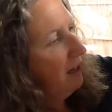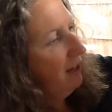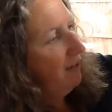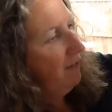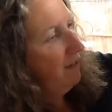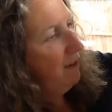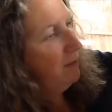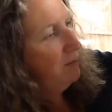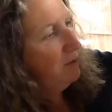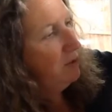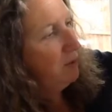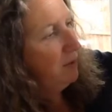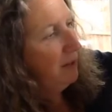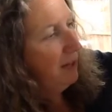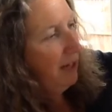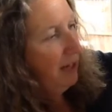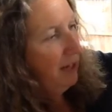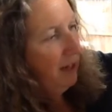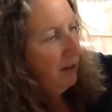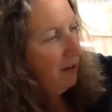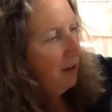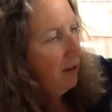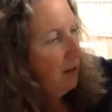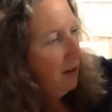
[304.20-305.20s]
if I'm doing it
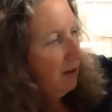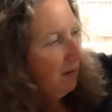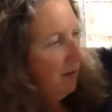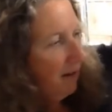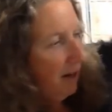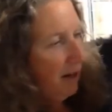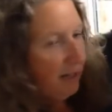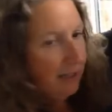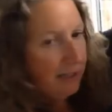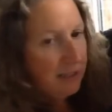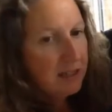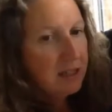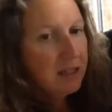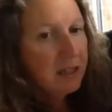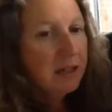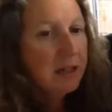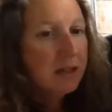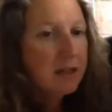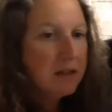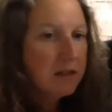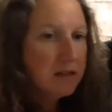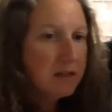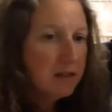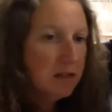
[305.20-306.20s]
right.
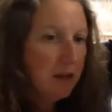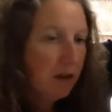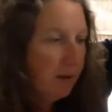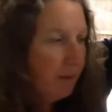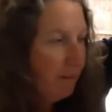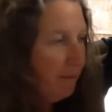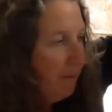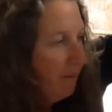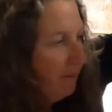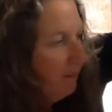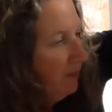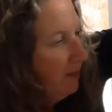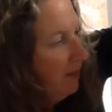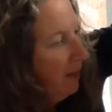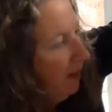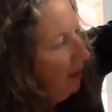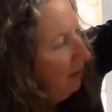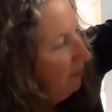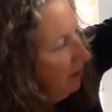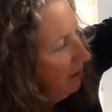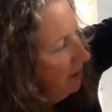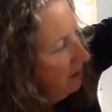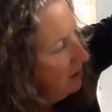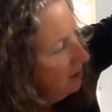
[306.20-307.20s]
So I'm
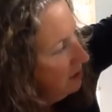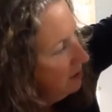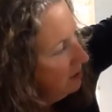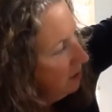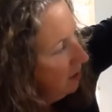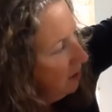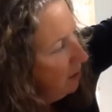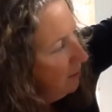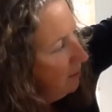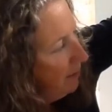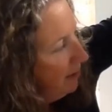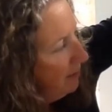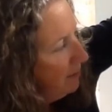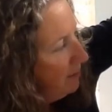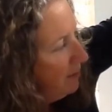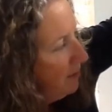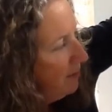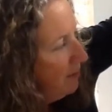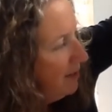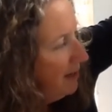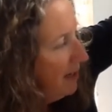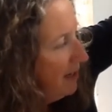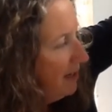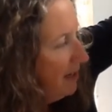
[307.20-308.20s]
going to start my
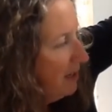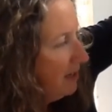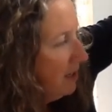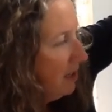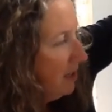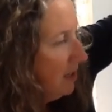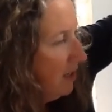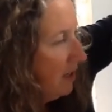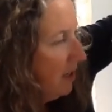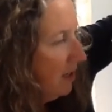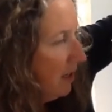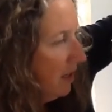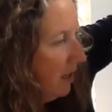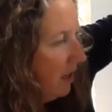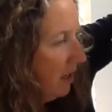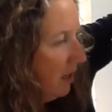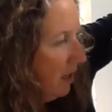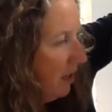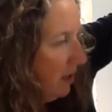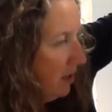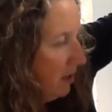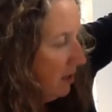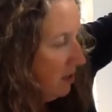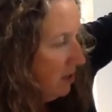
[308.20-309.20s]
mermaid.
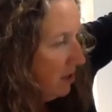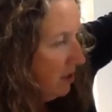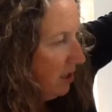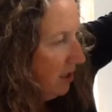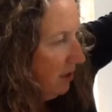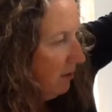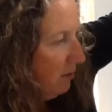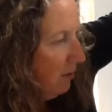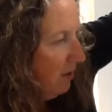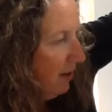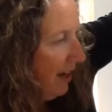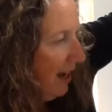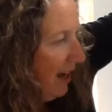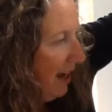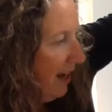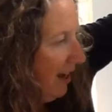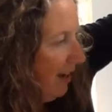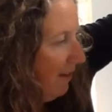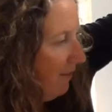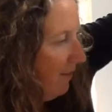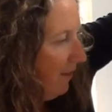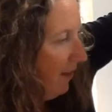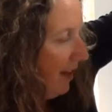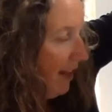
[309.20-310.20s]
She will
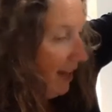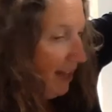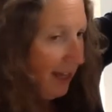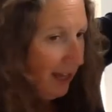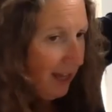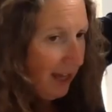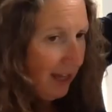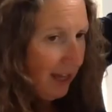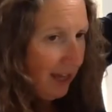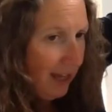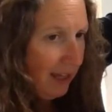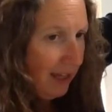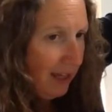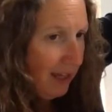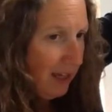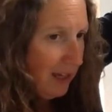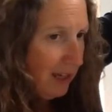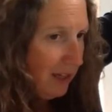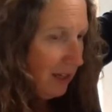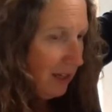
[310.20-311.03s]
have a